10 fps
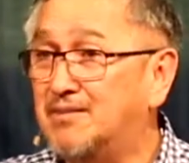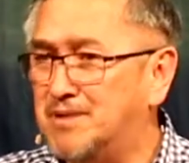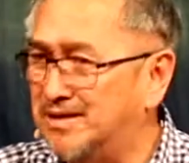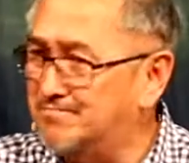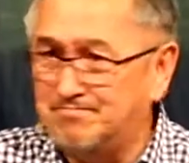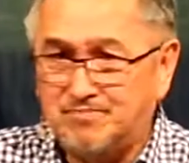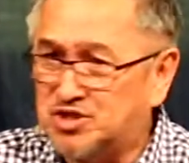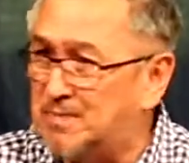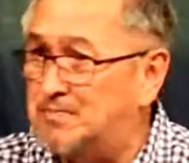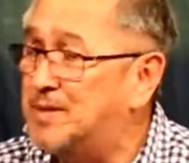I mean,
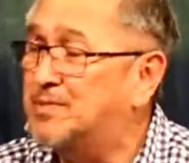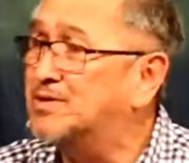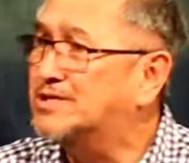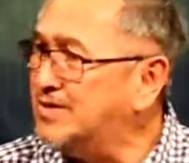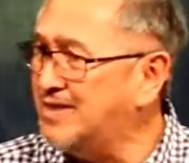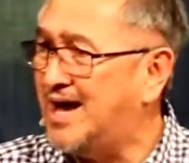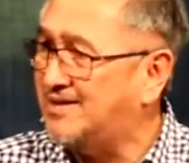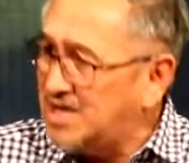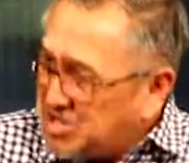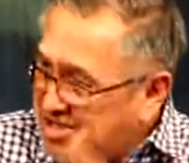some people do that.
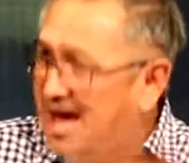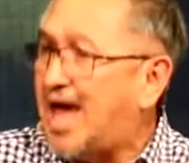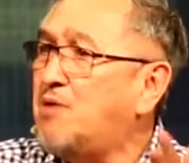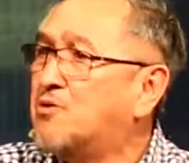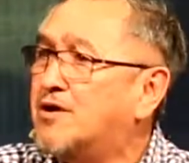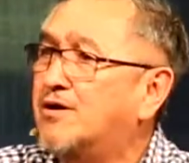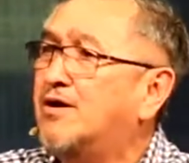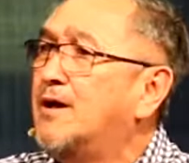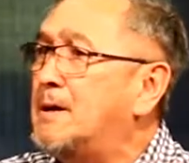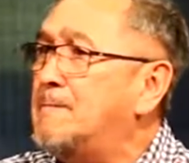They stay where,